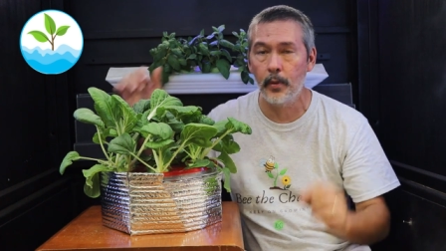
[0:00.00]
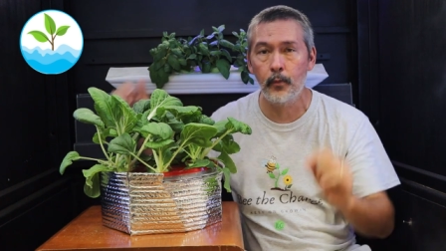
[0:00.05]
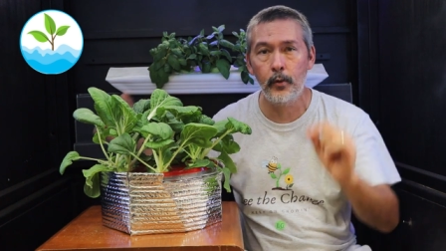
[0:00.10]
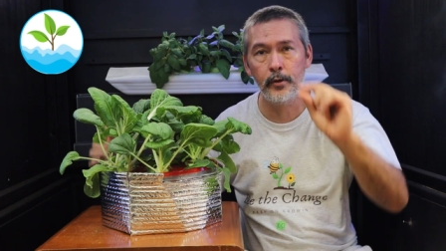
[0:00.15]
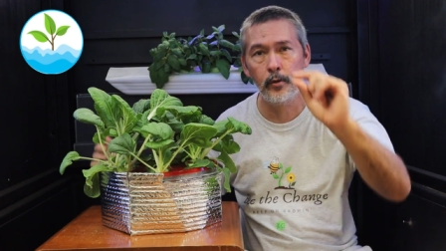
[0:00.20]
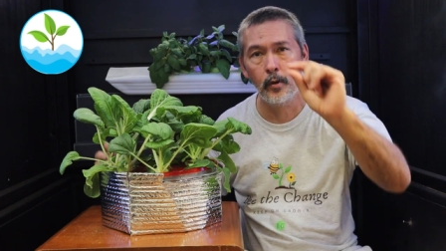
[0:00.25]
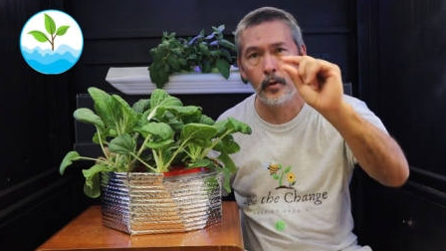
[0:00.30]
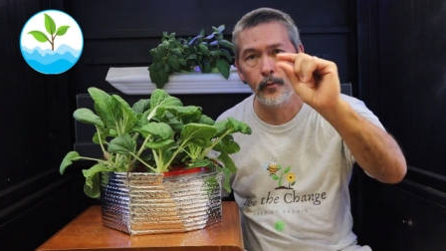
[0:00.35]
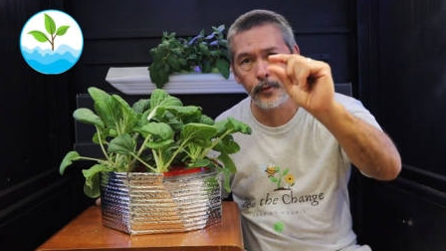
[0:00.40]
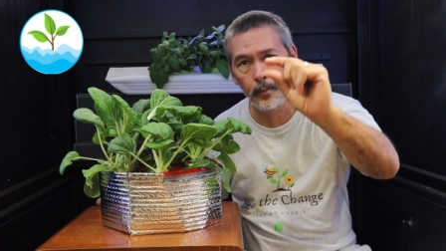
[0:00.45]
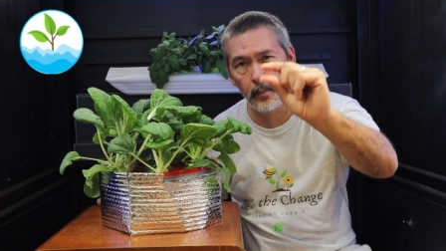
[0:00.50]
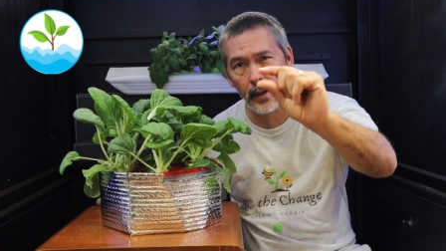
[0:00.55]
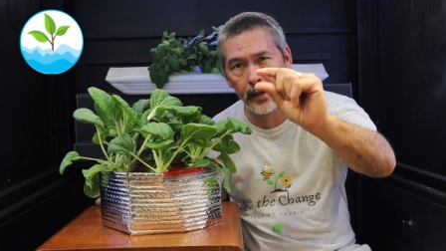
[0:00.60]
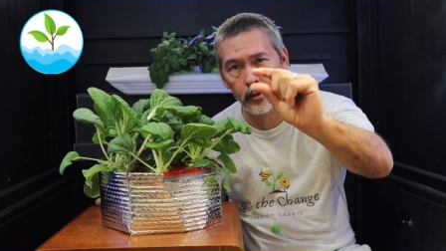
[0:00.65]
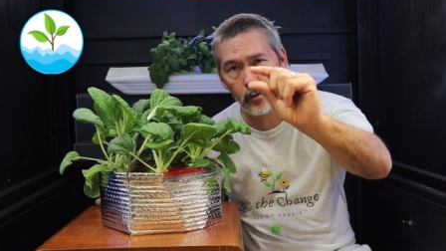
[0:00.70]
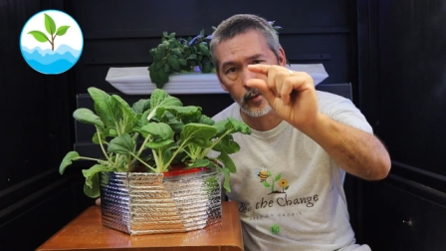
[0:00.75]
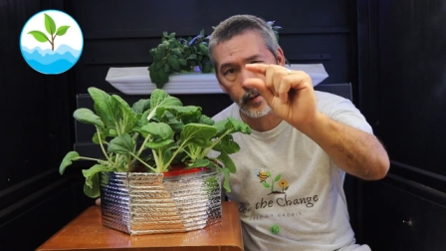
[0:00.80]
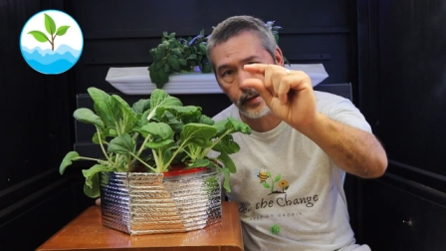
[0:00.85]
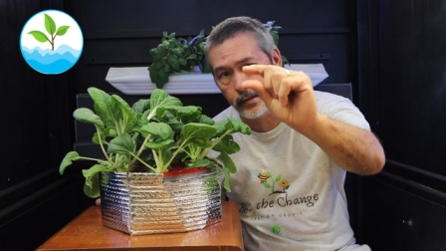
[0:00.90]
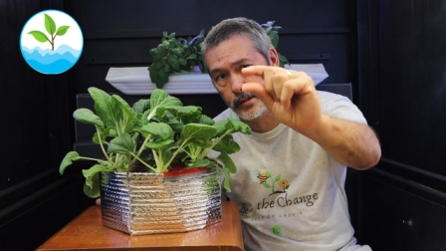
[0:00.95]
But we grown from
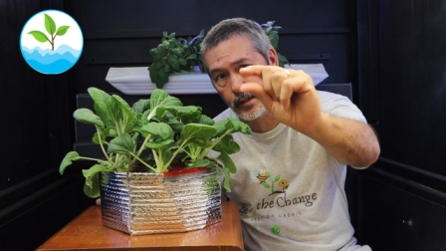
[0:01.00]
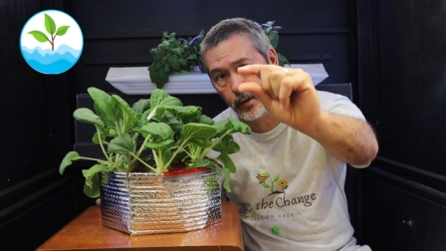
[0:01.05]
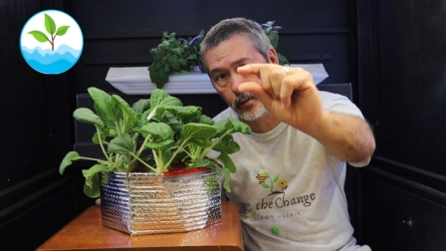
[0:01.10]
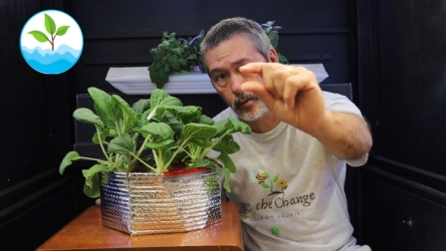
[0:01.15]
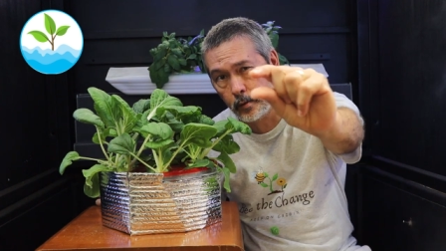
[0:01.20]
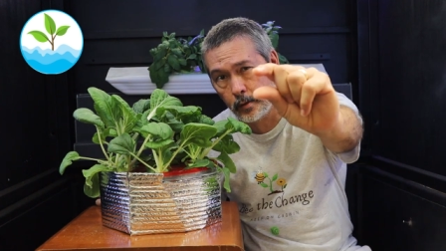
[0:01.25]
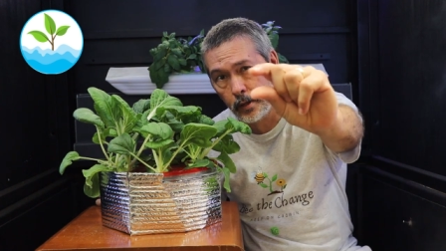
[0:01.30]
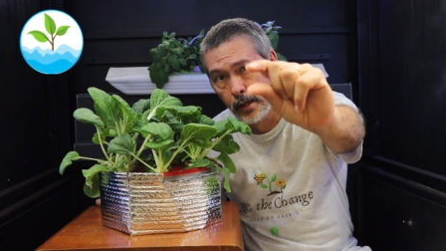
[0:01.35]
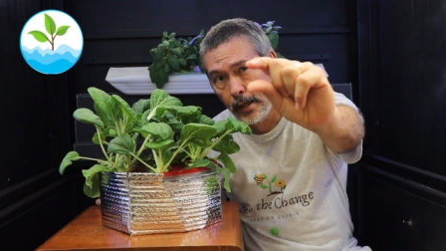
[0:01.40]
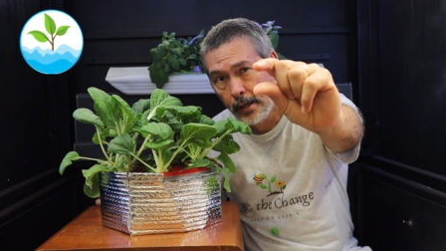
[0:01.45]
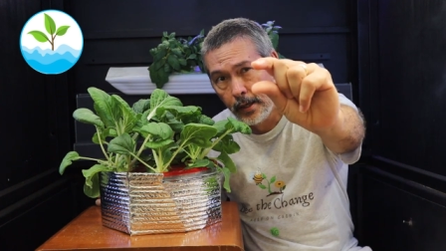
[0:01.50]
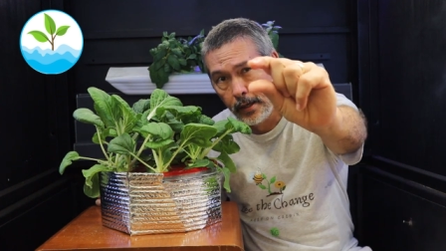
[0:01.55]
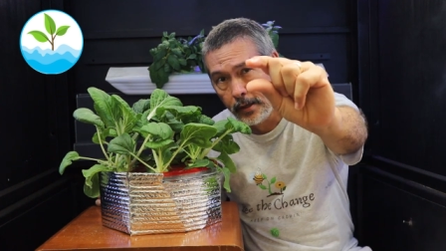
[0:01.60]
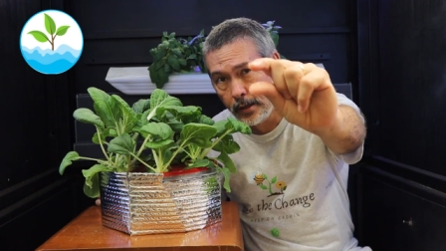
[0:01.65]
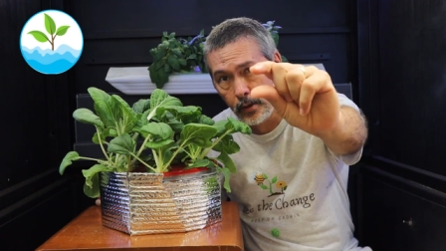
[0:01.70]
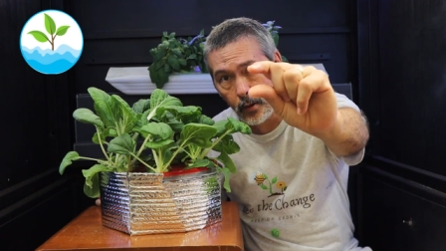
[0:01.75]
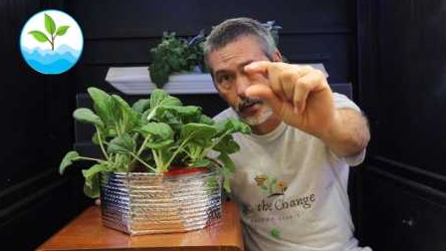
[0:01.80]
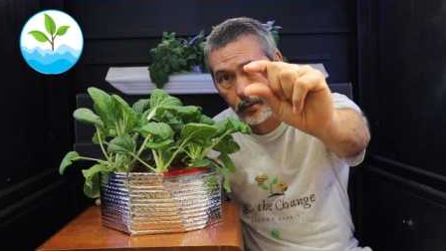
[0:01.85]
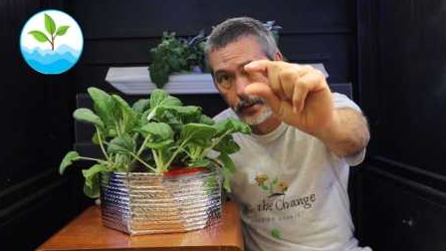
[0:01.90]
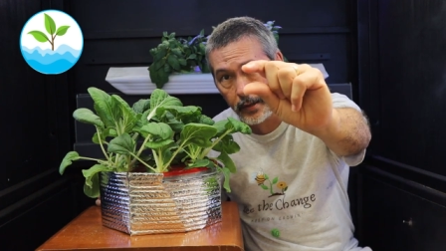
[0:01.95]
microgreens. They were,
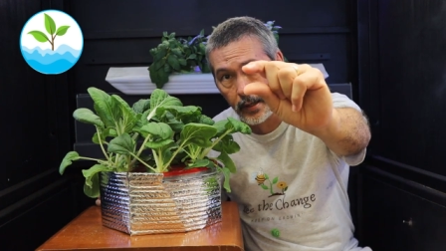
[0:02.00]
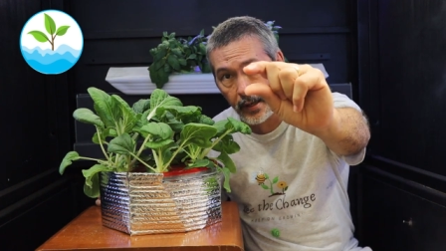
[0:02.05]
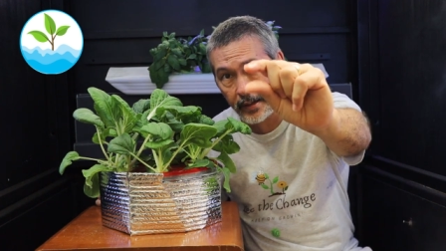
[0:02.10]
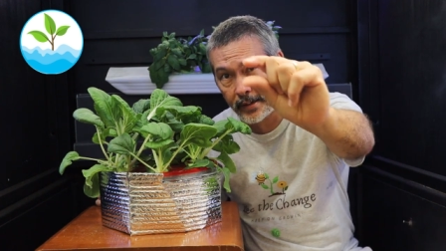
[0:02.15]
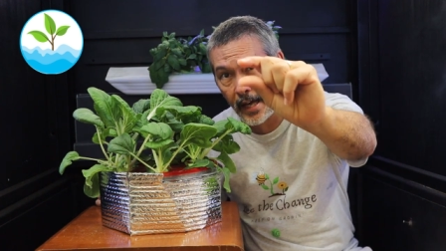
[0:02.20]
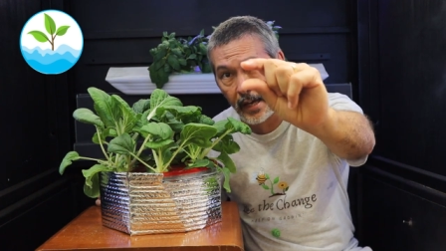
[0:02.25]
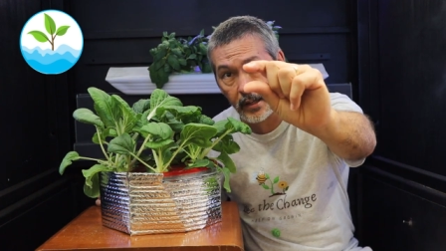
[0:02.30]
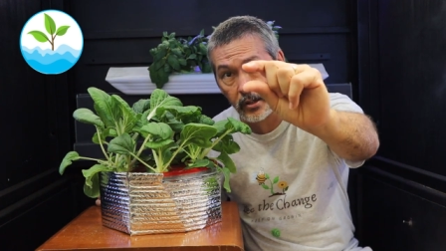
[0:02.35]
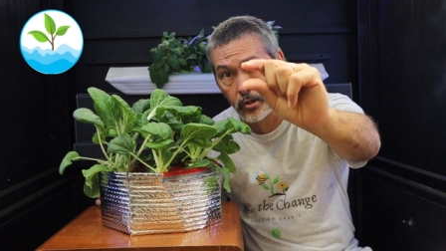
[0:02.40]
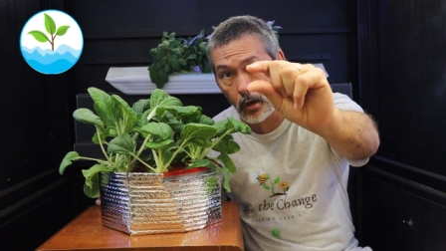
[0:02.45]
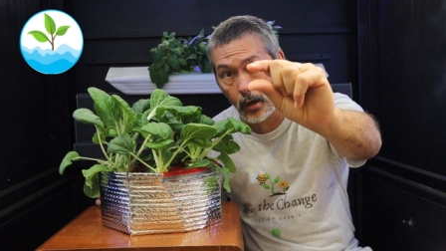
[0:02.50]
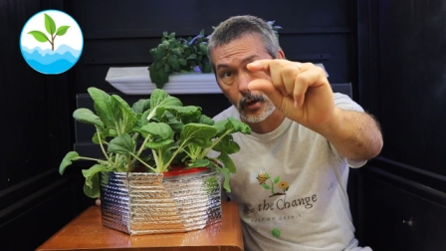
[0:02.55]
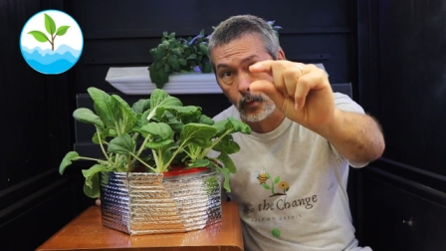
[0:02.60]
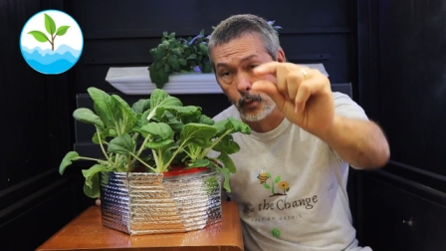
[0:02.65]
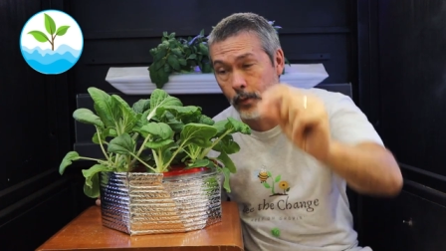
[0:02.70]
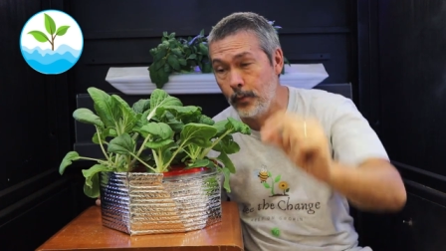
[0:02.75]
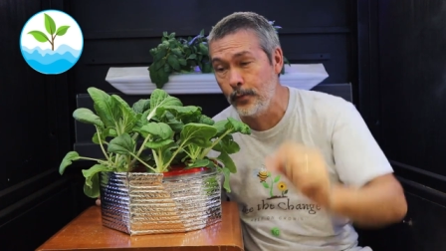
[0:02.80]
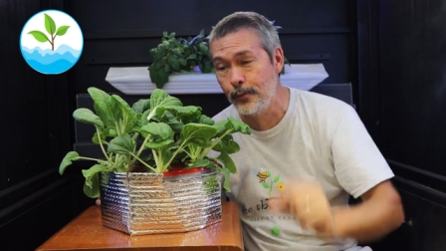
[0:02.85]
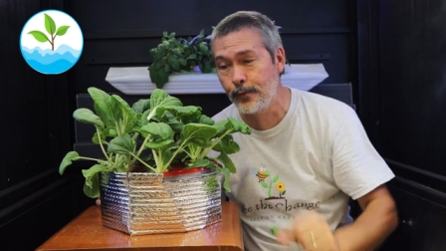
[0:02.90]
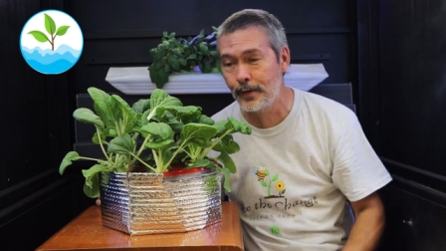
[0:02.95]
you know, only like that
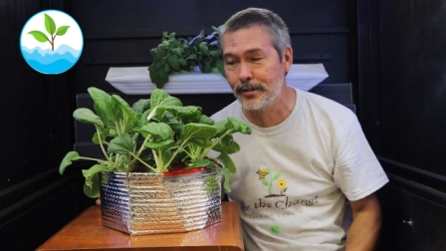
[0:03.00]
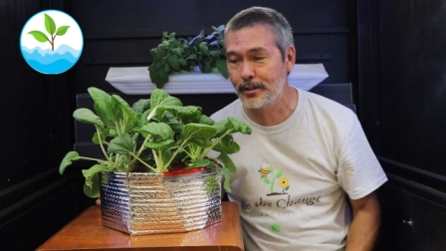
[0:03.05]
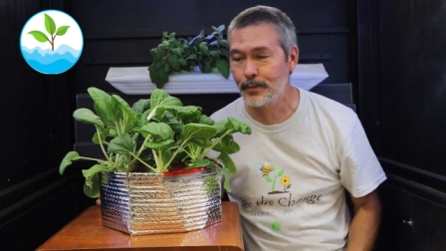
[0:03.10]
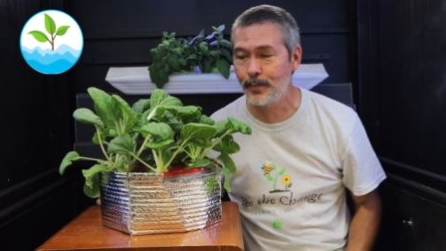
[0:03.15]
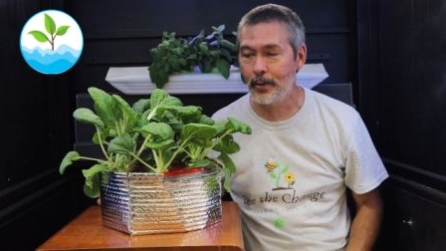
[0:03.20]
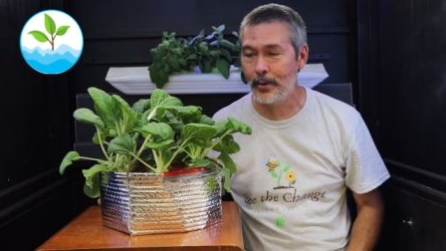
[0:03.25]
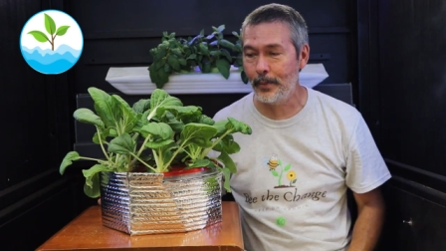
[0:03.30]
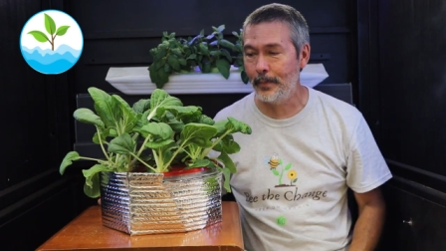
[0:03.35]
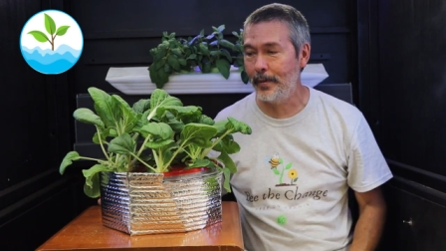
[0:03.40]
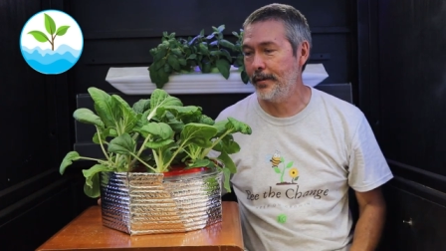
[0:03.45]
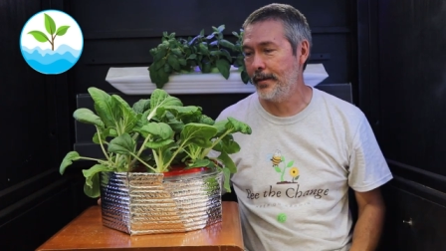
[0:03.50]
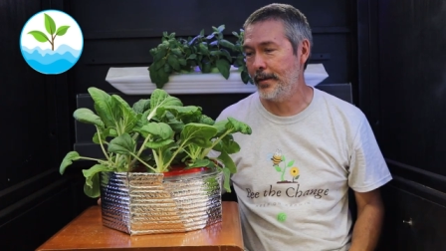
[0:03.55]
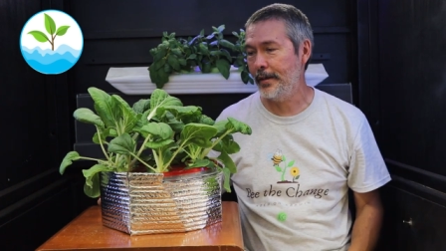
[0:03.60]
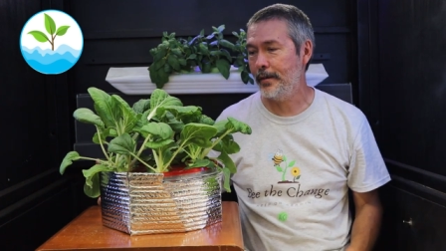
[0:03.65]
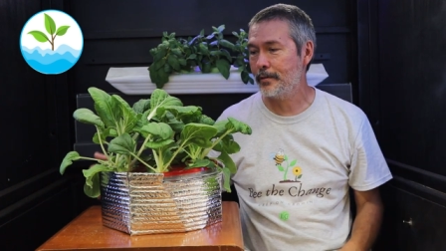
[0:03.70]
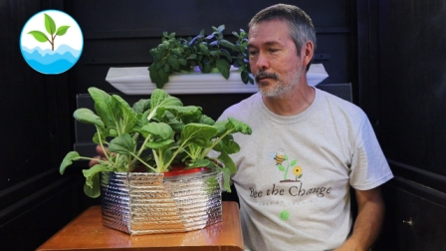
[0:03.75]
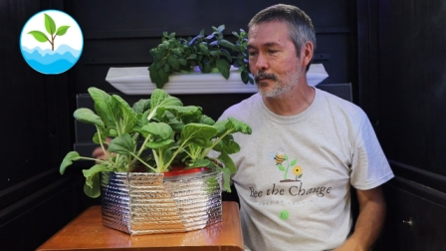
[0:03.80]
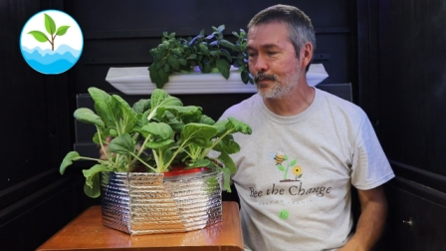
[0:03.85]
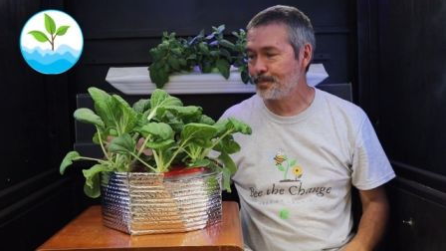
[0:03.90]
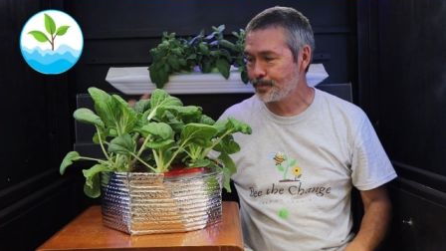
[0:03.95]
tall when we first put them in
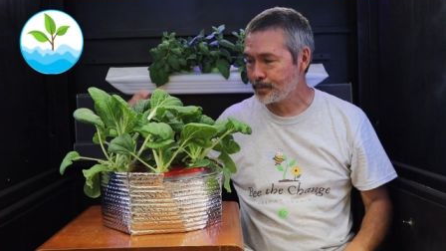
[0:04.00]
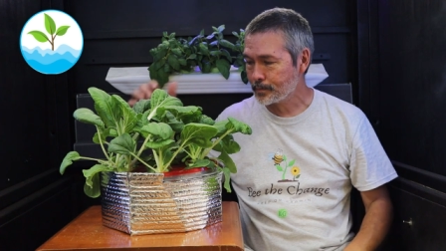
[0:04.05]
there.